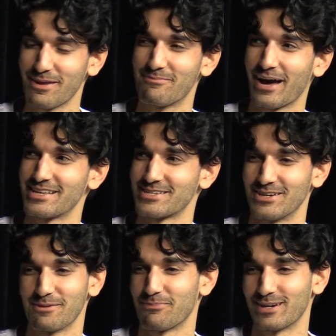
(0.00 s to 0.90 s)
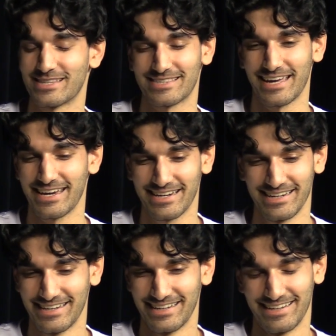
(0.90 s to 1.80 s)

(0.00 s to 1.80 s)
be a bad joke, but it's like